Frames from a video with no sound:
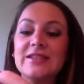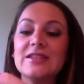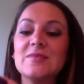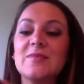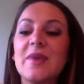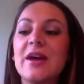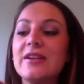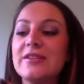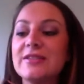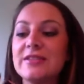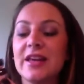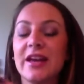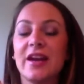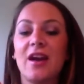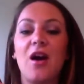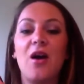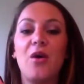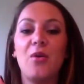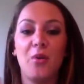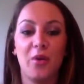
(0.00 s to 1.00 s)
and it
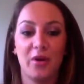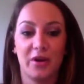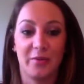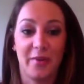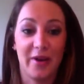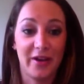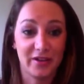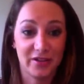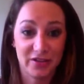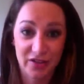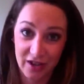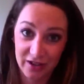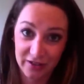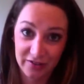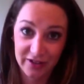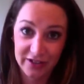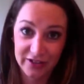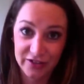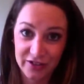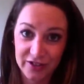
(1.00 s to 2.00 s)
smells like a watermelon
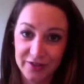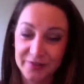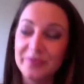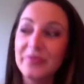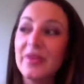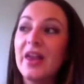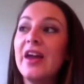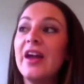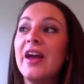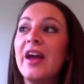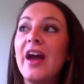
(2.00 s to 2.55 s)
Jolly Rancher.